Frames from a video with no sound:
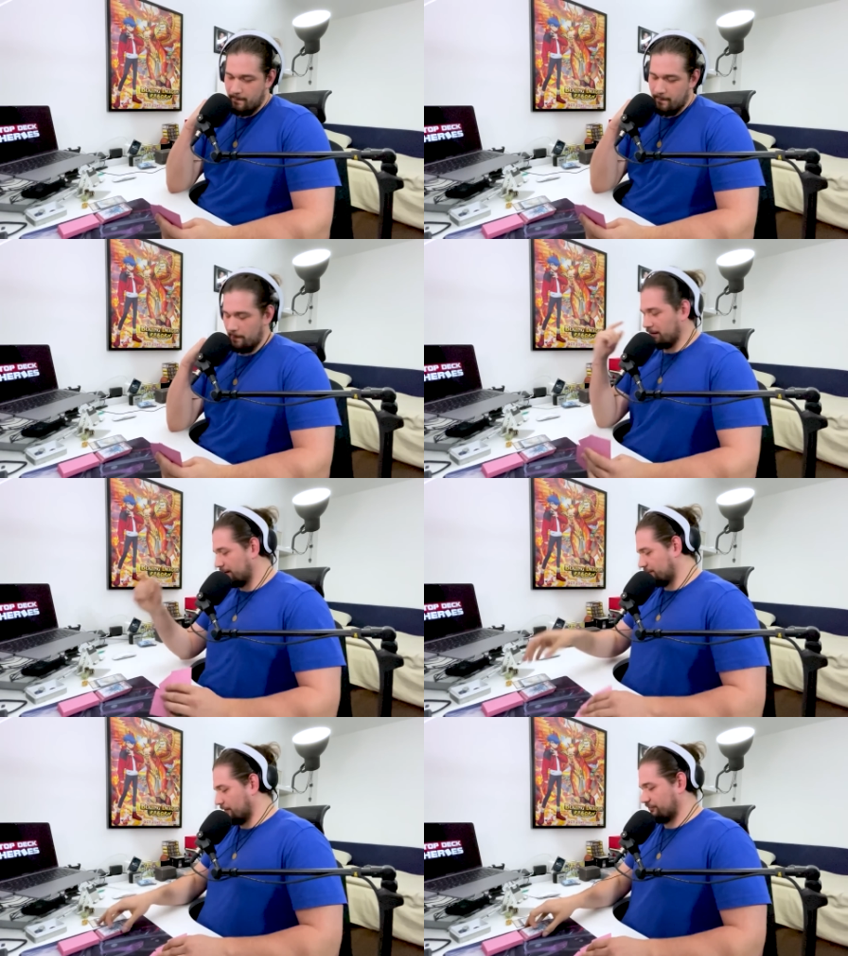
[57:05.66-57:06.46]
I'm
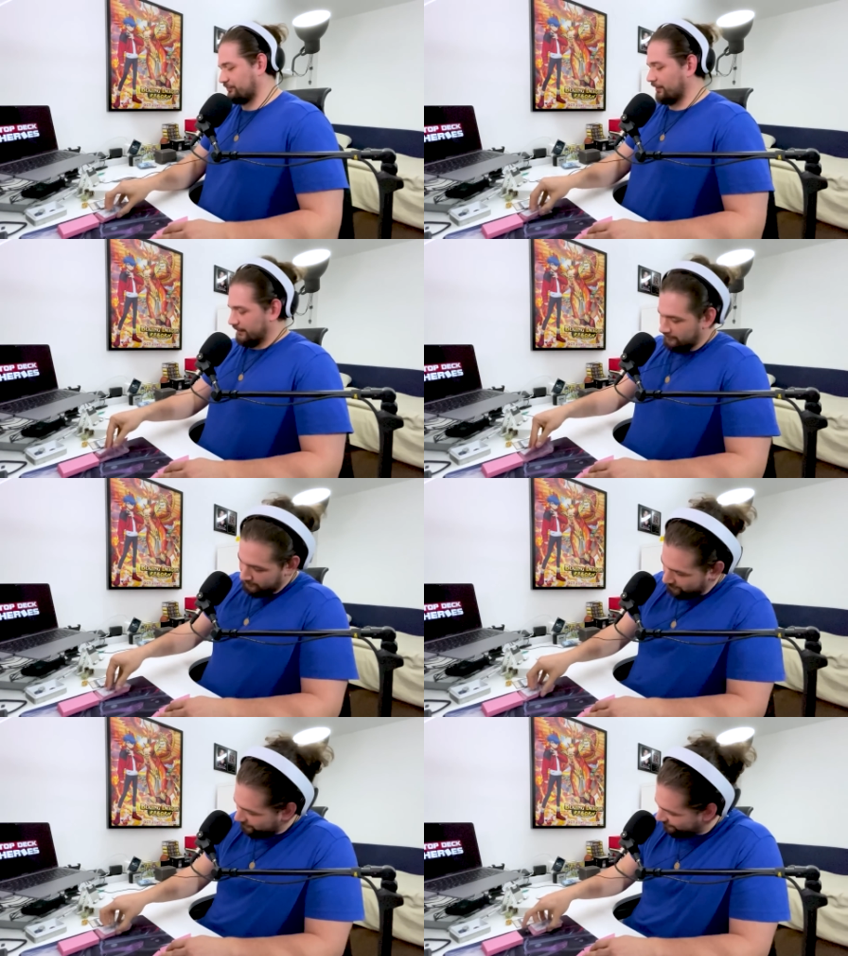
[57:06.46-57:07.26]
gonna do a mm-hmm. funny.
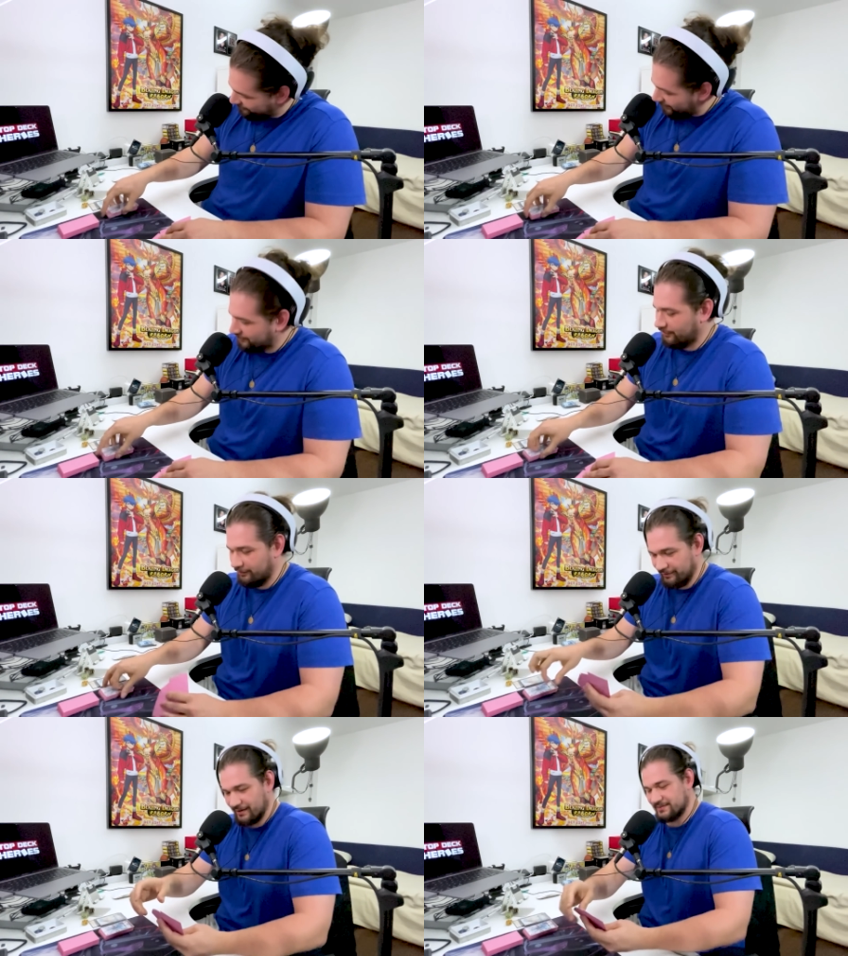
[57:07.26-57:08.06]
Fuck
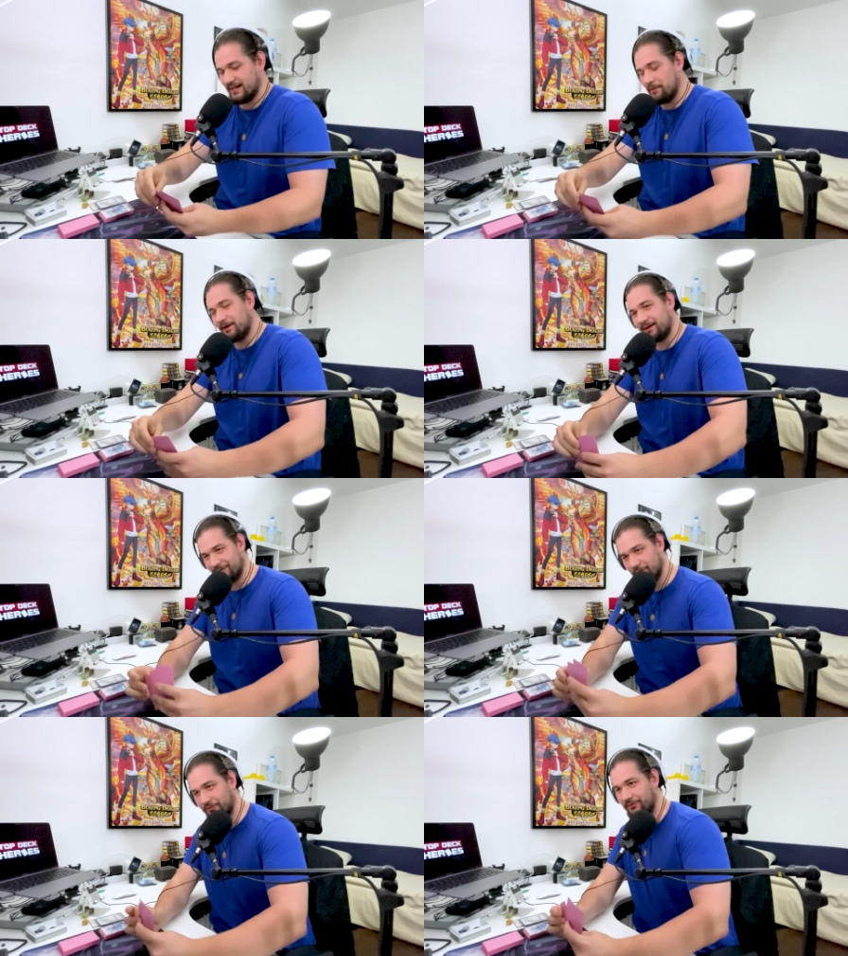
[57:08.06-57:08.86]
all this. I'm gonna
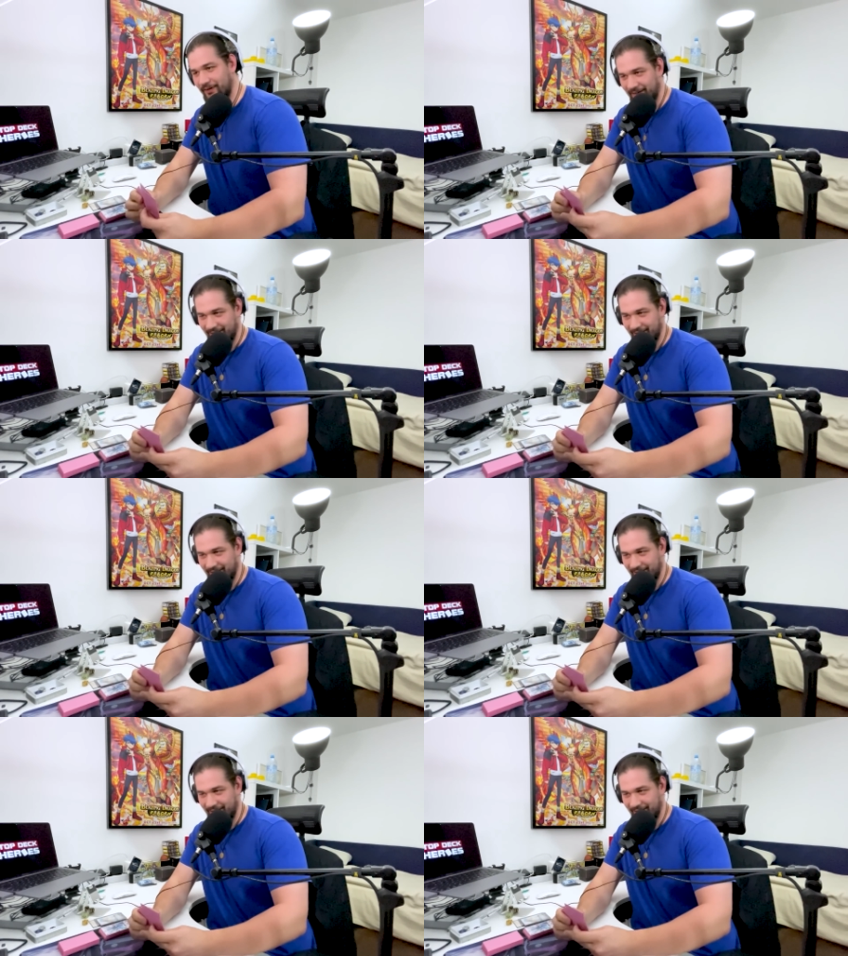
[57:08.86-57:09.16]
do a funny.